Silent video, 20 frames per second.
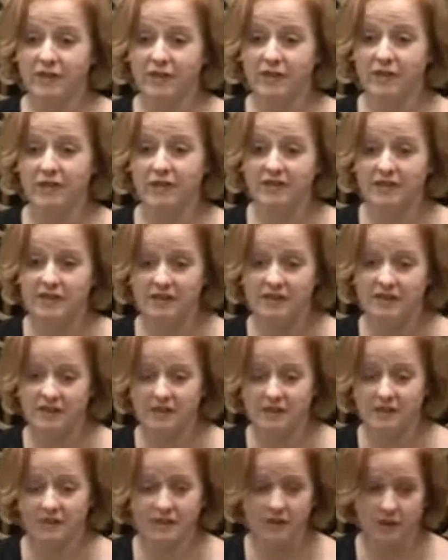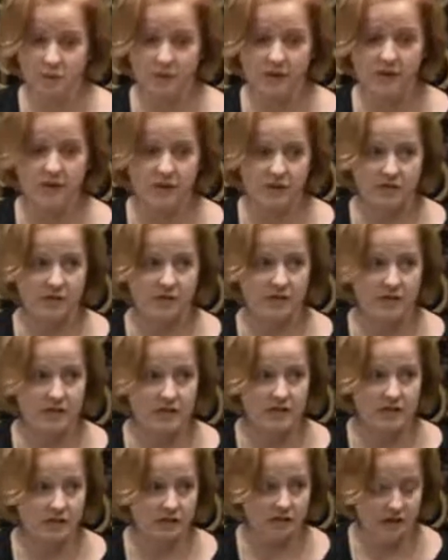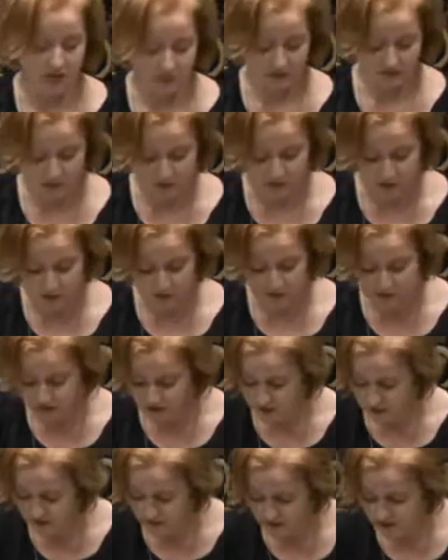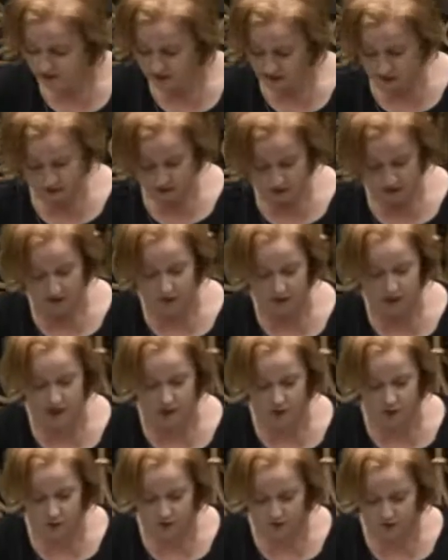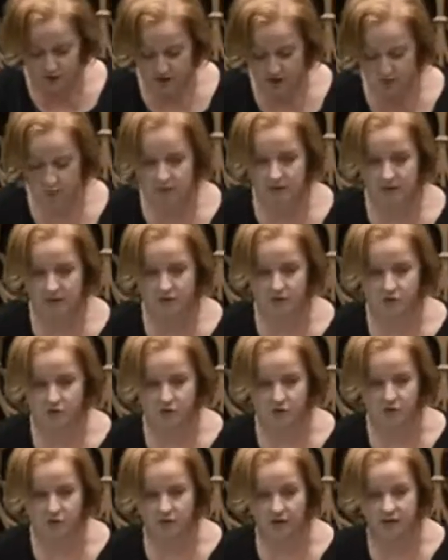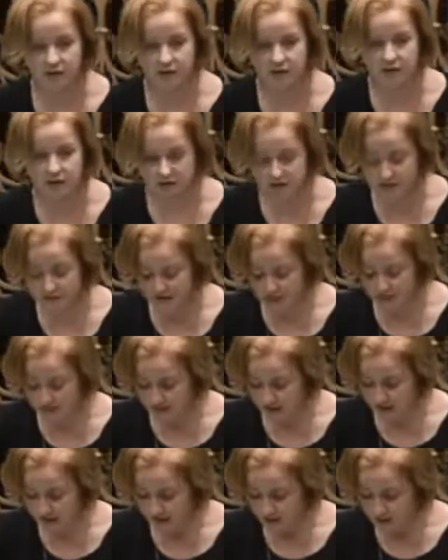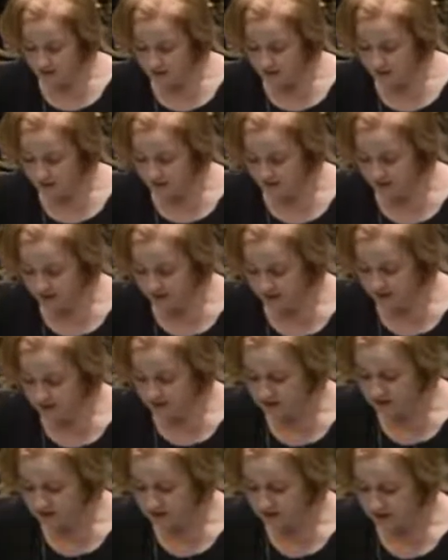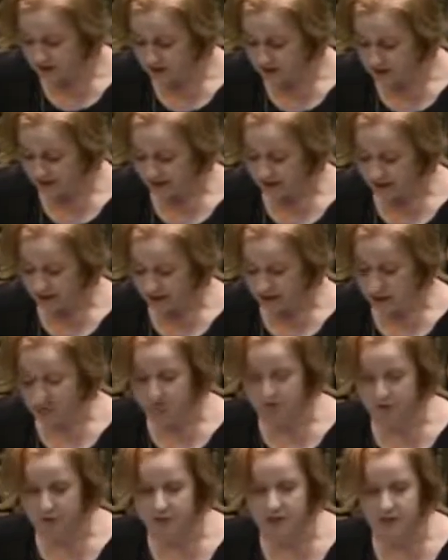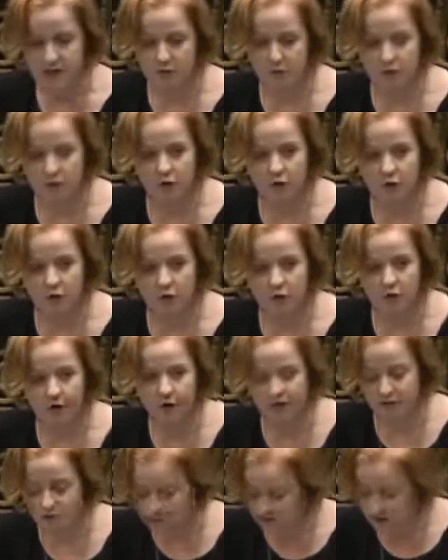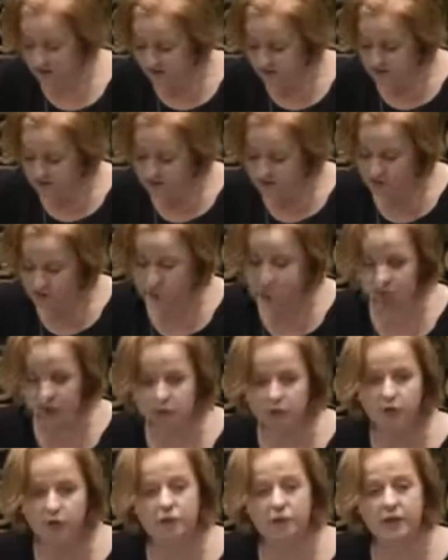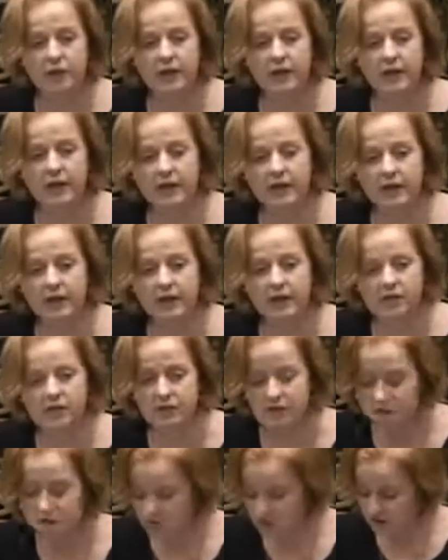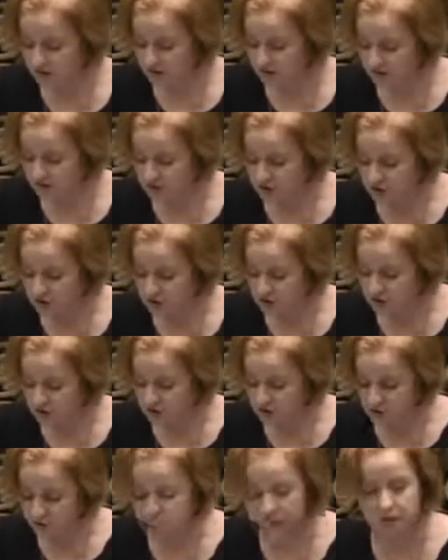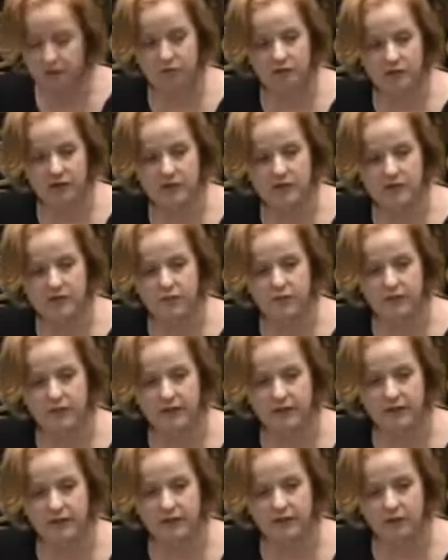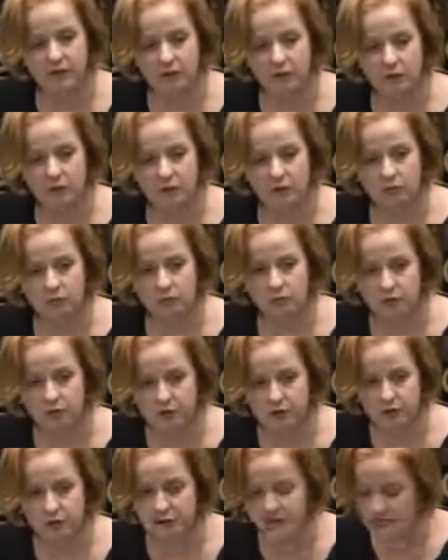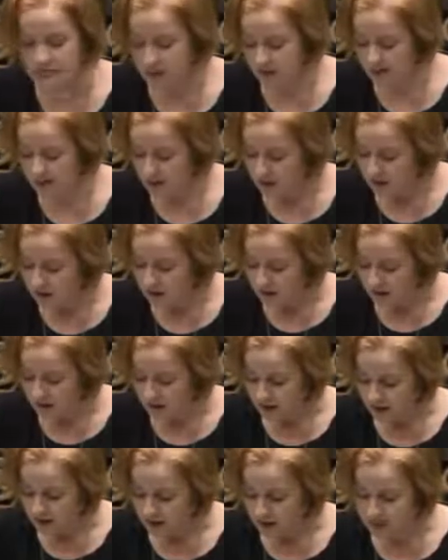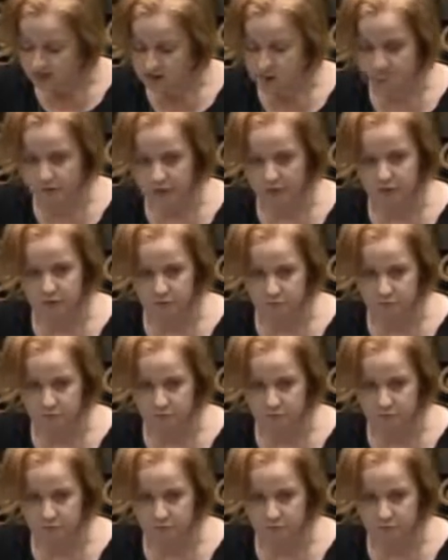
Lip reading: reality, there's been a diversity in family types in this country, and the bill is just recognising the reality. For example, lone parents, there's 308,000 children being raised by lone mothers, and about